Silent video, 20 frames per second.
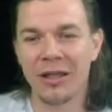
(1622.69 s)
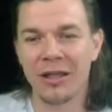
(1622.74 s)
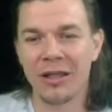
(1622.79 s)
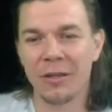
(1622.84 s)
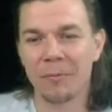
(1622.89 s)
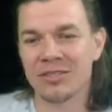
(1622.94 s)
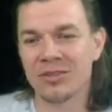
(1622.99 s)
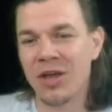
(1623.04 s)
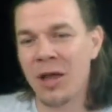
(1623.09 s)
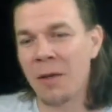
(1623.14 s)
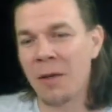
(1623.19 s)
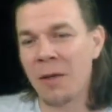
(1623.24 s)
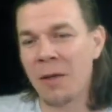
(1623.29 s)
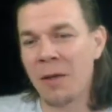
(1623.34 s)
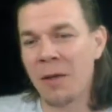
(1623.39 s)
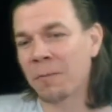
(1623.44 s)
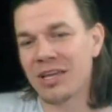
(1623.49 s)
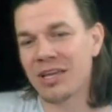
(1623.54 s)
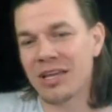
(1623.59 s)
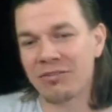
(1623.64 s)
But so I
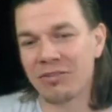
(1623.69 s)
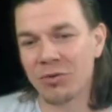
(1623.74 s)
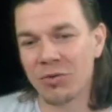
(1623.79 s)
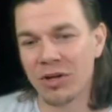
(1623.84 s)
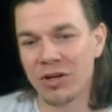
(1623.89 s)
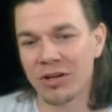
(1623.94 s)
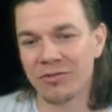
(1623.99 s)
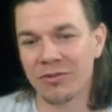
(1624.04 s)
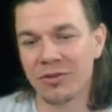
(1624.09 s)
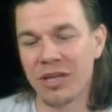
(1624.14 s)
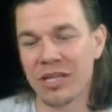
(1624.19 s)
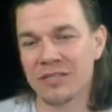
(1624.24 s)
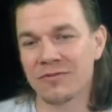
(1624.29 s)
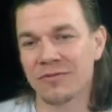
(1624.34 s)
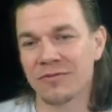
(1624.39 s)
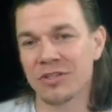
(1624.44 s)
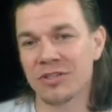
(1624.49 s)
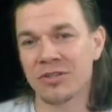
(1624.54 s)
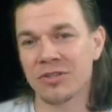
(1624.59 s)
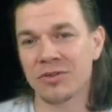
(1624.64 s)
appreciate every one of you
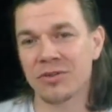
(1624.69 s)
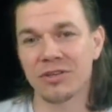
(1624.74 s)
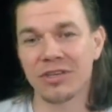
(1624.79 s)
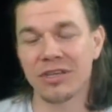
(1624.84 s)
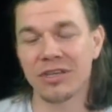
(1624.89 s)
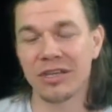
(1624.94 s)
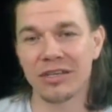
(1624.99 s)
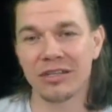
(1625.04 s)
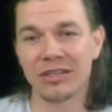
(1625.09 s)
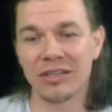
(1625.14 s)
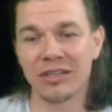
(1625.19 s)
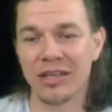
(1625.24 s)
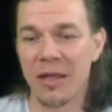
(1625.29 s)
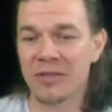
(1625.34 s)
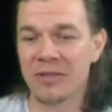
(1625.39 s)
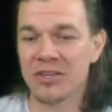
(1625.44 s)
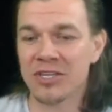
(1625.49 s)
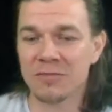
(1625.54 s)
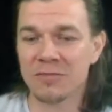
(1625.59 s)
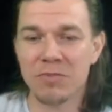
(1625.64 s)
guys for tuning in, and
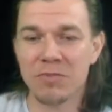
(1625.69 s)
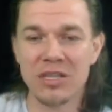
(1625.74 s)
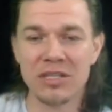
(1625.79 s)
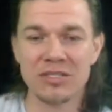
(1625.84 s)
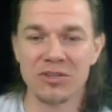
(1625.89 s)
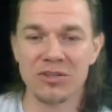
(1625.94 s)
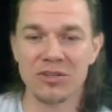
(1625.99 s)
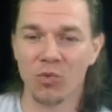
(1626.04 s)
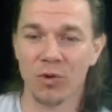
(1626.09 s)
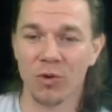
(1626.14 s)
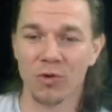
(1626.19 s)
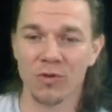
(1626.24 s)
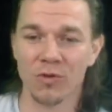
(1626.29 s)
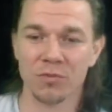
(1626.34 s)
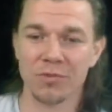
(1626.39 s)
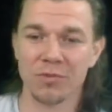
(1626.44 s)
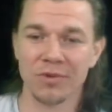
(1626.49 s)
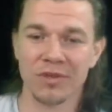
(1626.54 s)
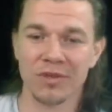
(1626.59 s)
that just means the world to me.